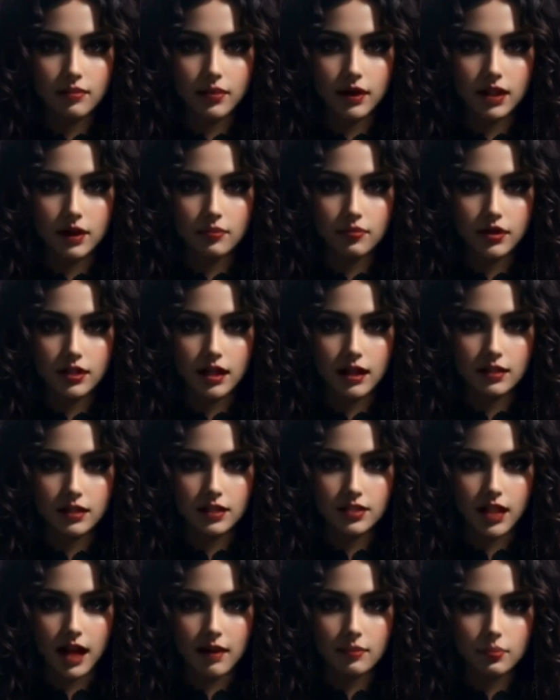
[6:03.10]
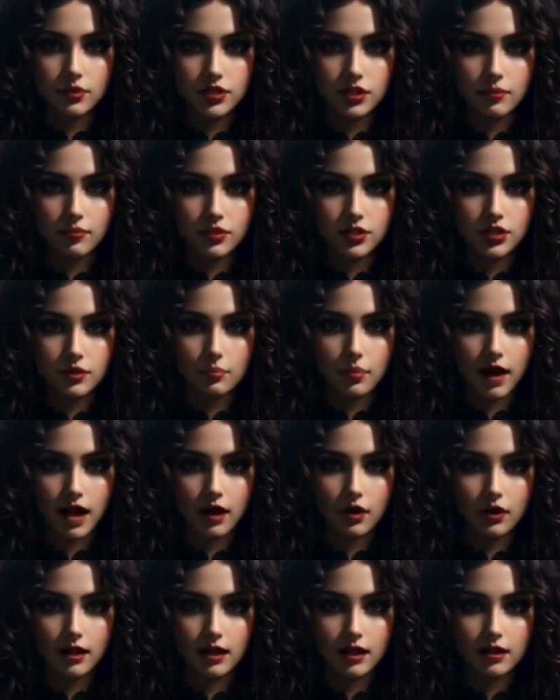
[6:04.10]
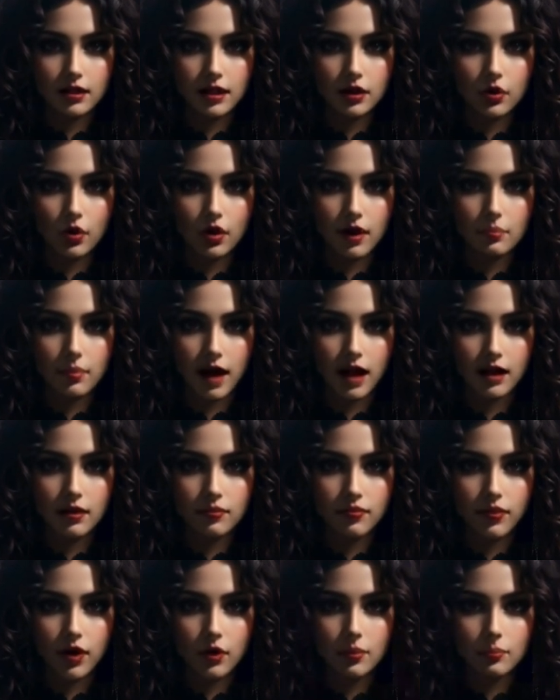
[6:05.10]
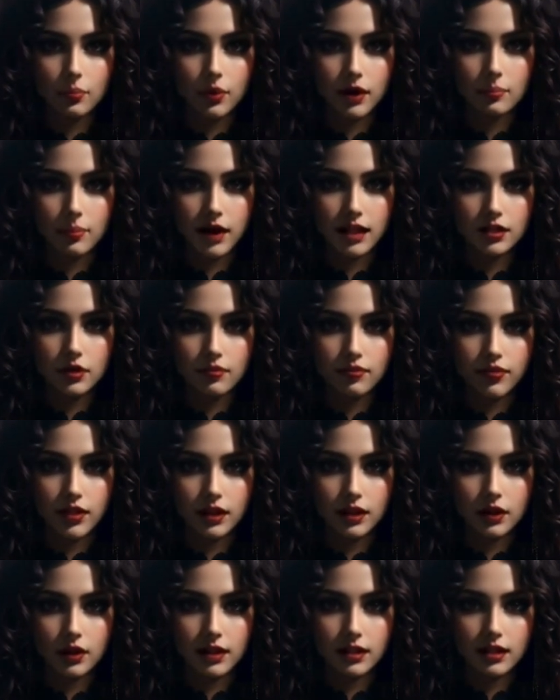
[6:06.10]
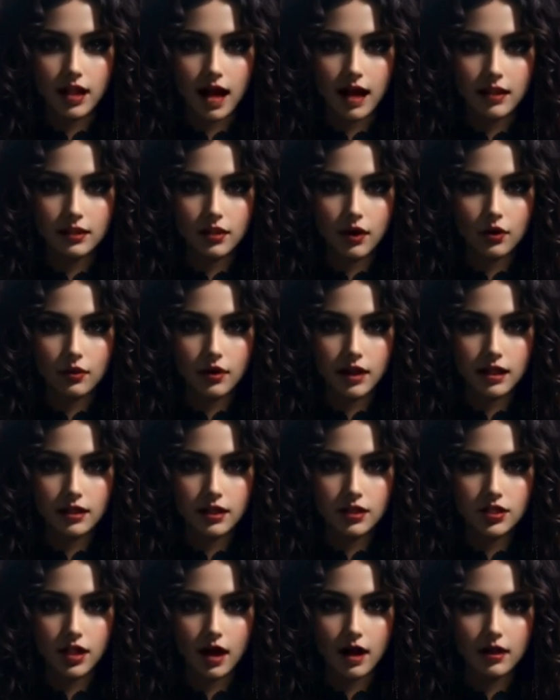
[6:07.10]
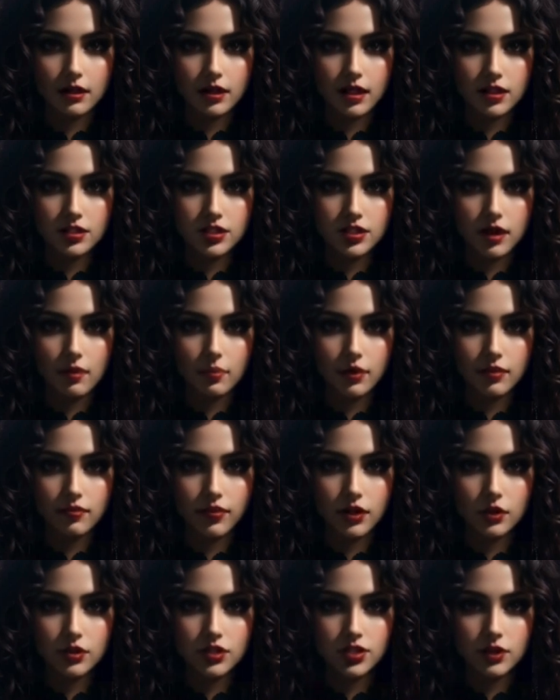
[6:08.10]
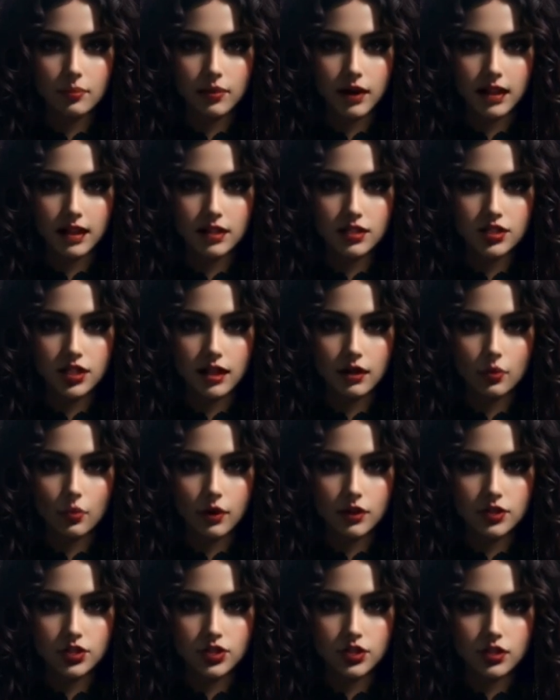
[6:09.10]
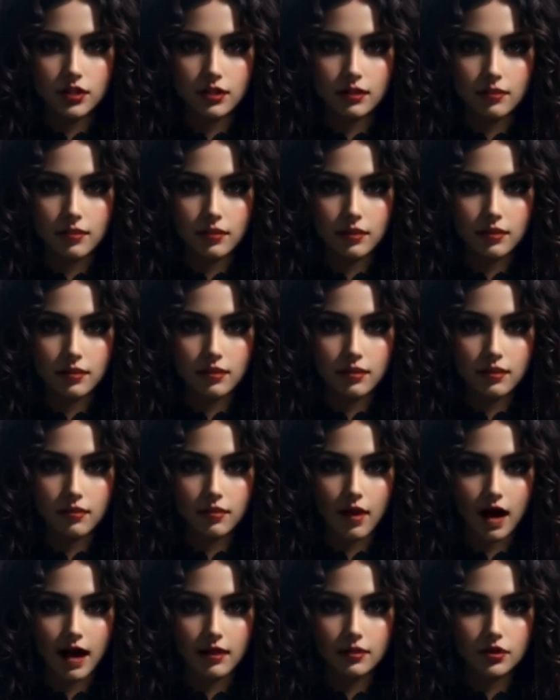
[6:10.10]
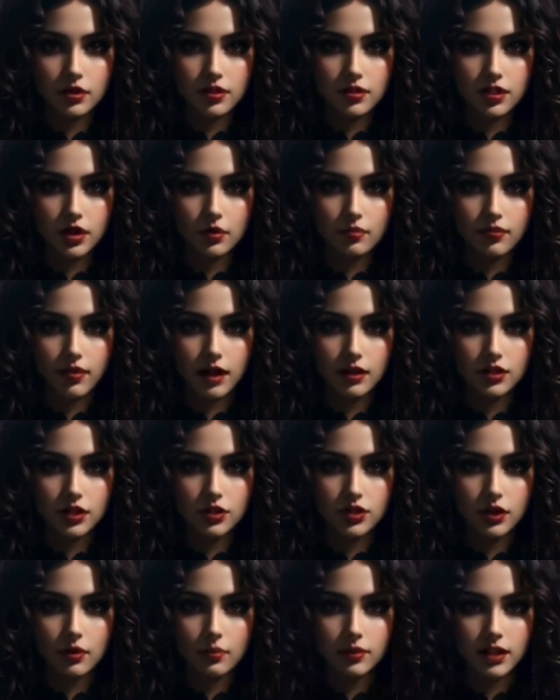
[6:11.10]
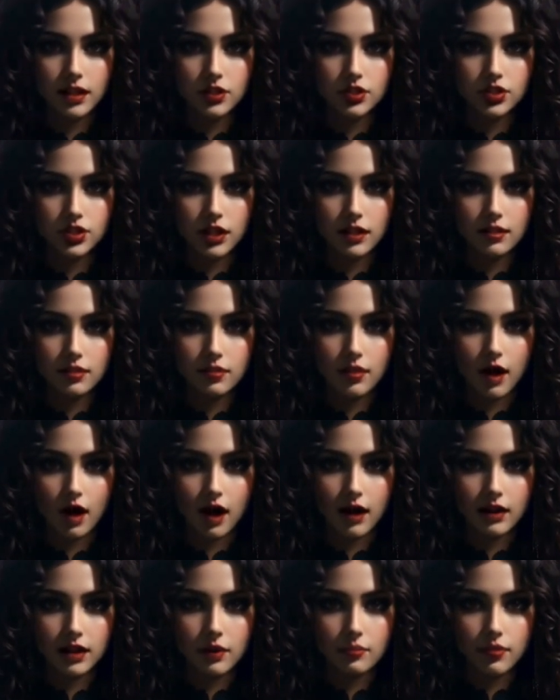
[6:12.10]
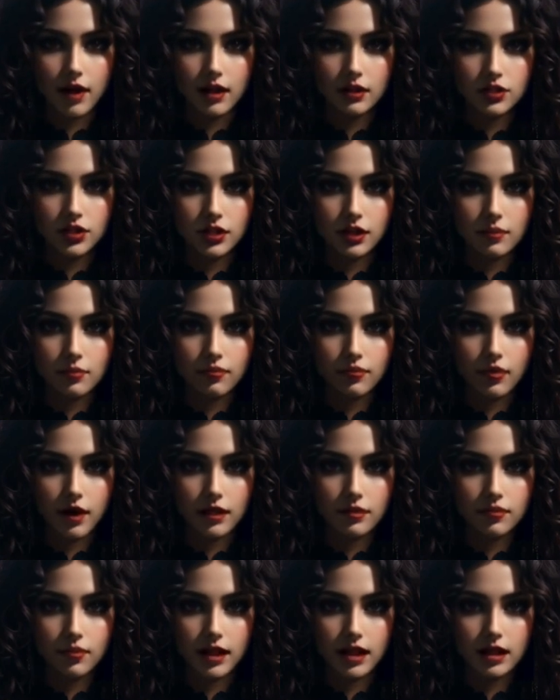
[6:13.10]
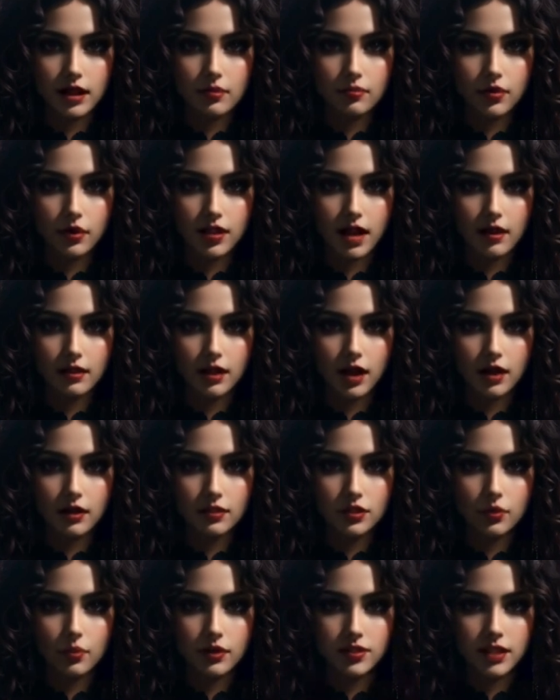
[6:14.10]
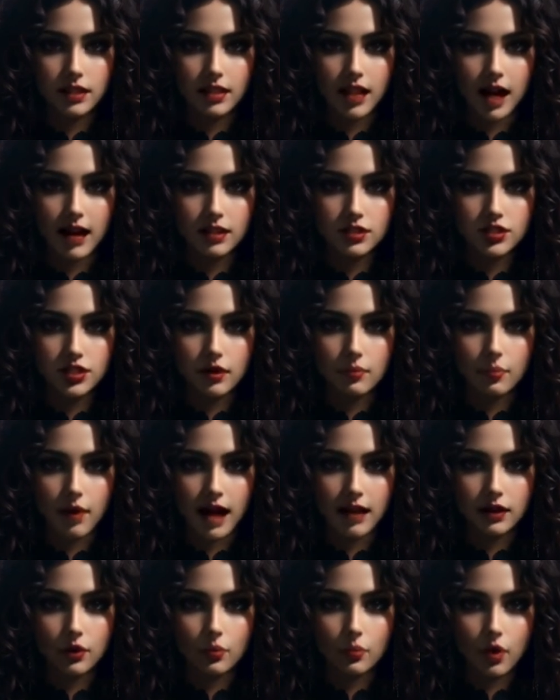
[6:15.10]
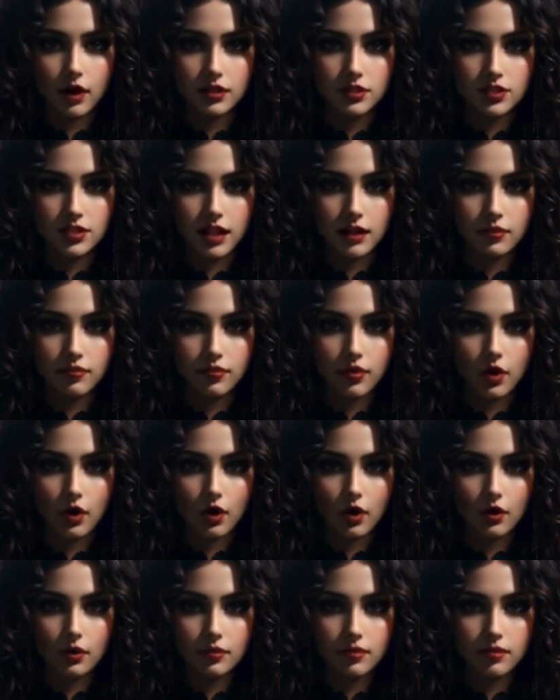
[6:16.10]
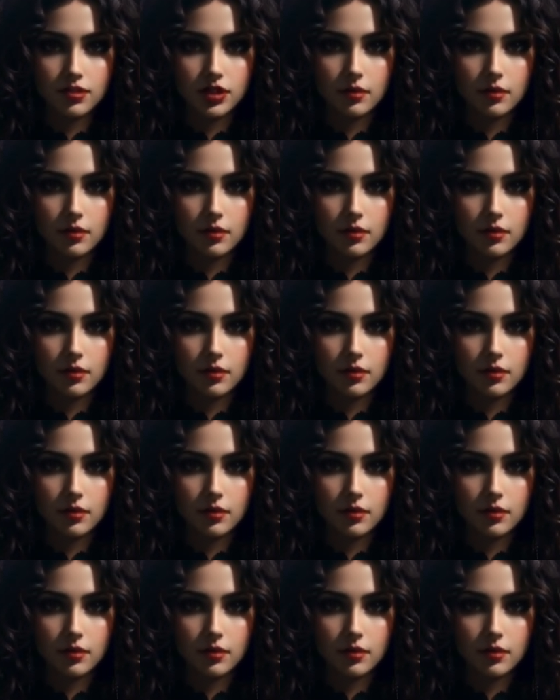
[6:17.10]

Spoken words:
But even in the depths of despair, a glimmer of hope remained a flickering candle in the darkness that refused to be extinguished. And with newfound determination, Holly vowed to confront the evil that lurked within Hasley Manor once and for all,